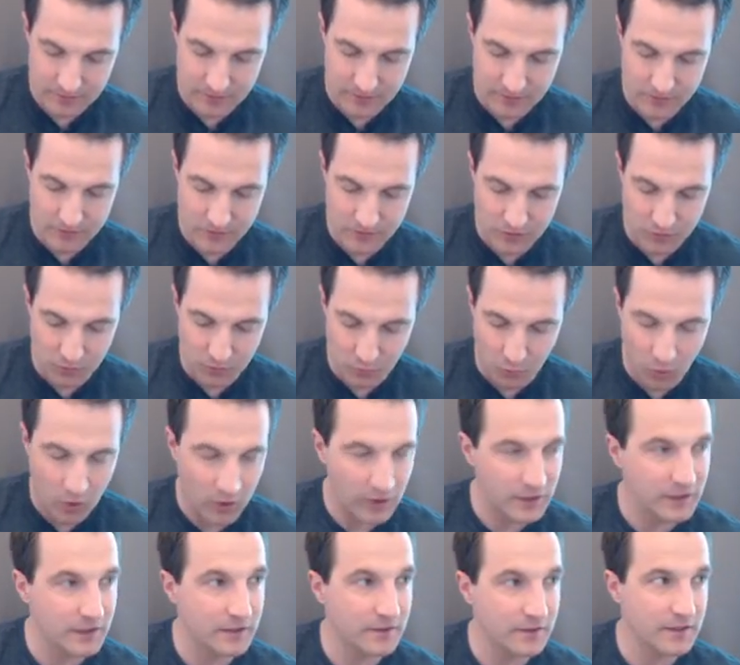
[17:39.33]
this is your
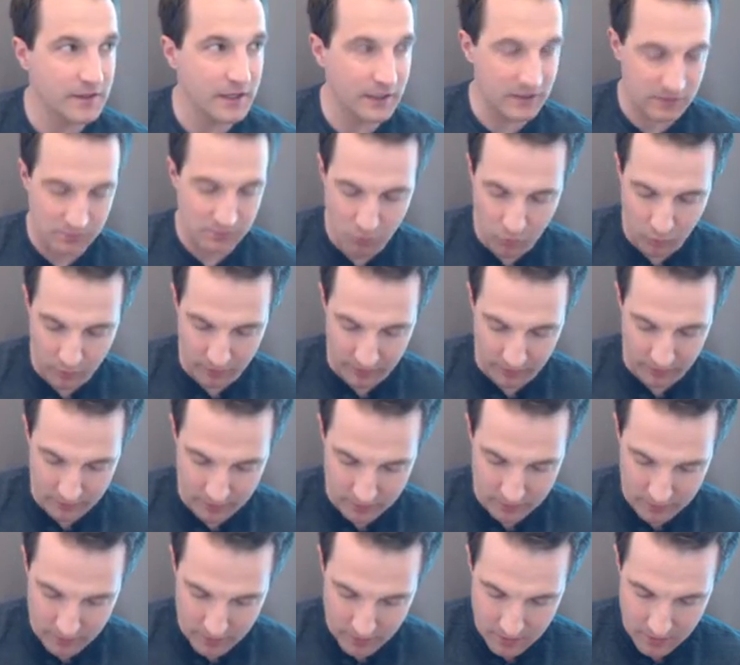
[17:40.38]
wallet the next
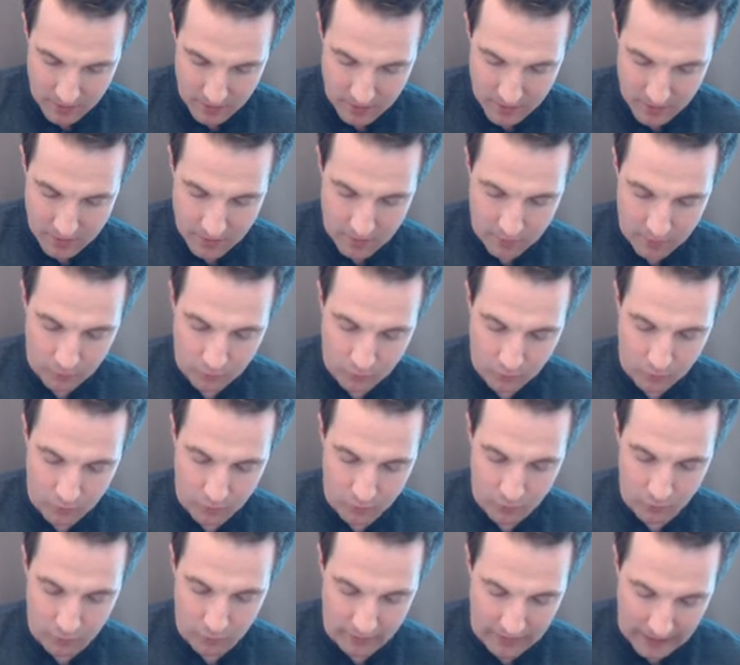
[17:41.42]
morning,
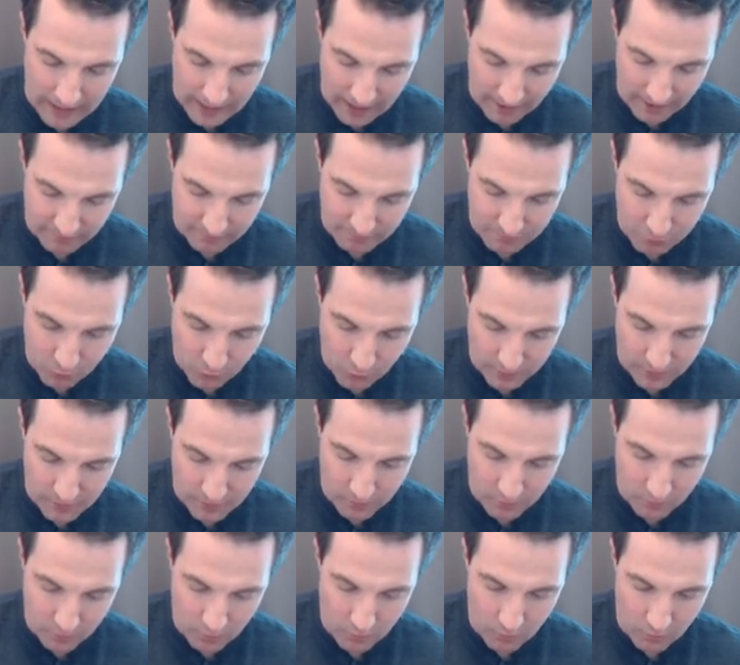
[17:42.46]
we're going to have
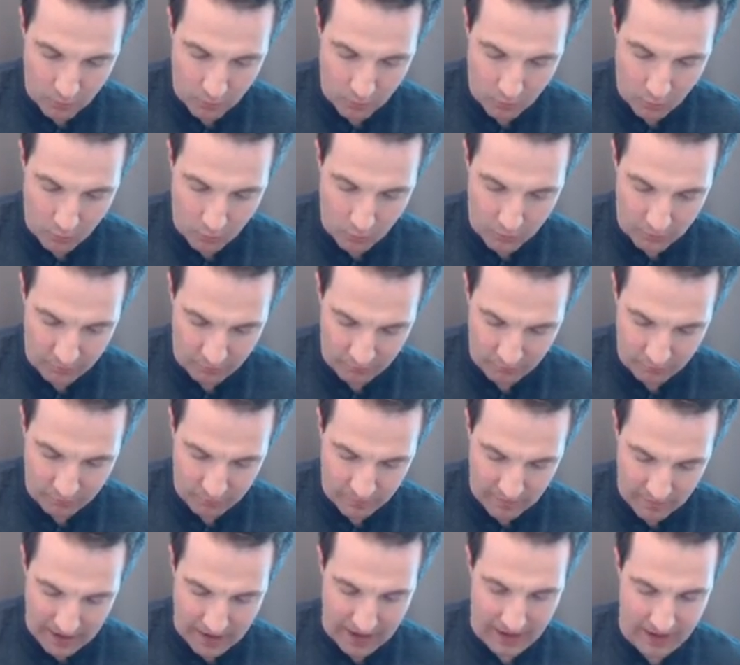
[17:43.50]

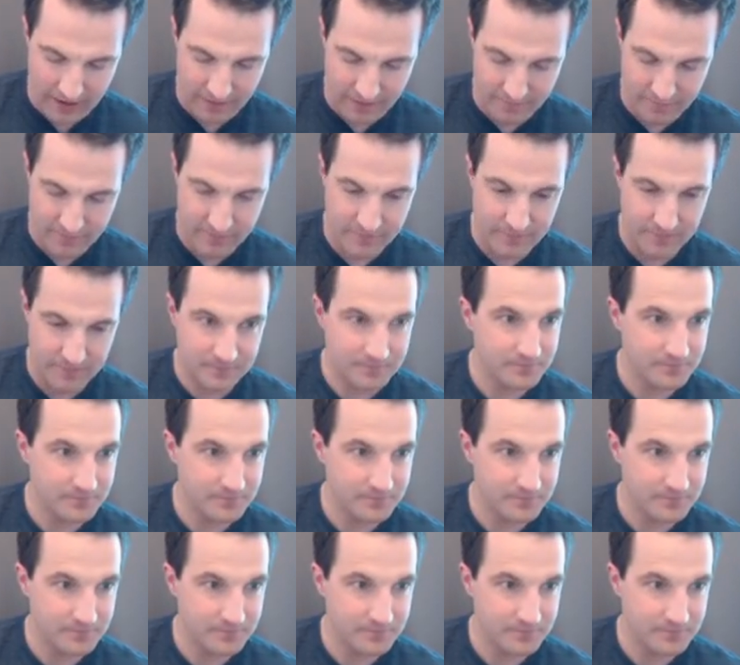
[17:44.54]
0.15